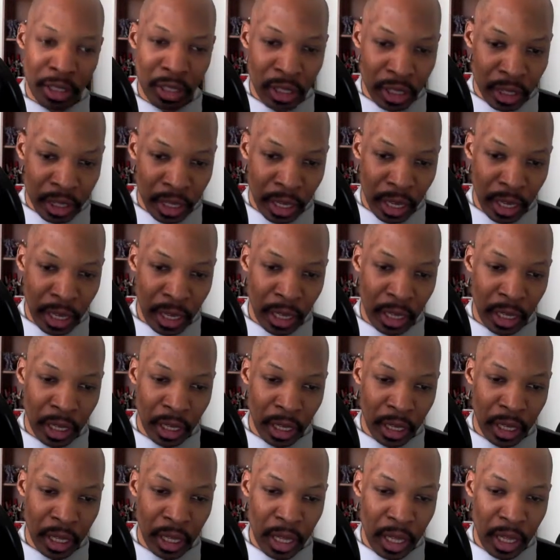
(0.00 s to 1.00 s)
thing,
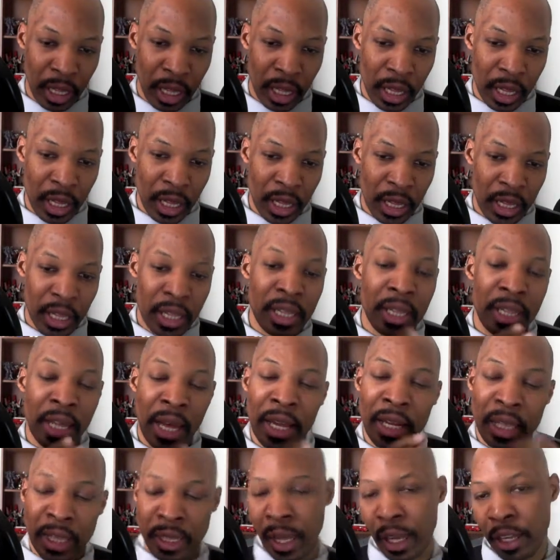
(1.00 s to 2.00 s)

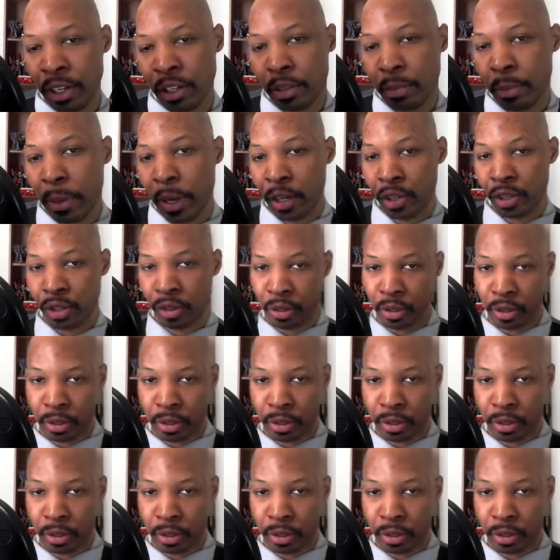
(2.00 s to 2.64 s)
then that's special.